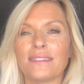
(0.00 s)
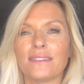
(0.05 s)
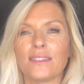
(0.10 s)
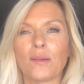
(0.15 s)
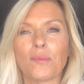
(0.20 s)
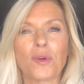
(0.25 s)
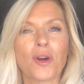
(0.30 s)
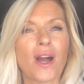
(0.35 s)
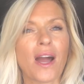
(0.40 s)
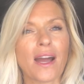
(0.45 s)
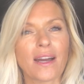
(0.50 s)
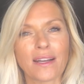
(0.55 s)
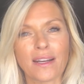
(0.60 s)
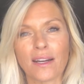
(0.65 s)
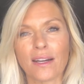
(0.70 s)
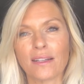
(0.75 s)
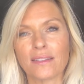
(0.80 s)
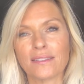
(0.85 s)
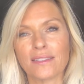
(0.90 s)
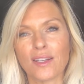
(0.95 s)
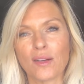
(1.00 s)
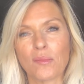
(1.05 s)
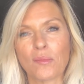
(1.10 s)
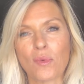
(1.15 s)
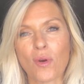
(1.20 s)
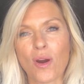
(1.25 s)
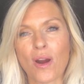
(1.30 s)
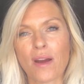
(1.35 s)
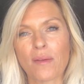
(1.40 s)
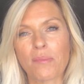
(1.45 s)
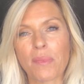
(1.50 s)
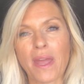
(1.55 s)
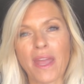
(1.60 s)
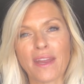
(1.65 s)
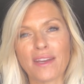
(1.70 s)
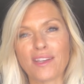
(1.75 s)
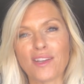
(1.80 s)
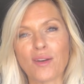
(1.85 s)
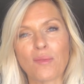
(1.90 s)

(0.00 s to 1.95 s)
no more hunger, no more pain,